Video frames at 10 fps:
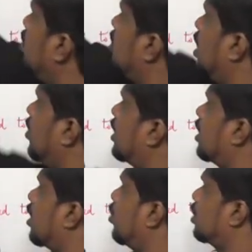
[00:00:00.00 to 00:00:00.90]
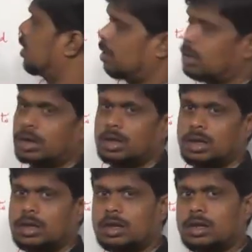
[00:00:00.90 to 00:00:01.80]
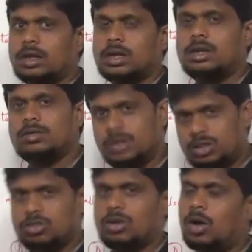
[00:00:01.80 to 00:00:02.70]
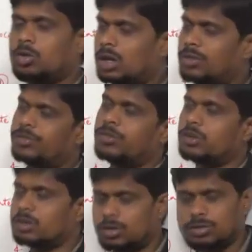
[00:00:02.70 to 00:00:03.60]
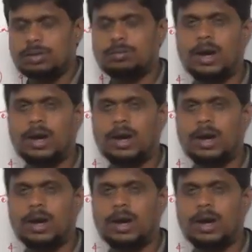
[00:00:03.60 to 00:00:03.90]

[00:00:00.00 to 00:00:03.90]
is arrived at a router, in which out of 4000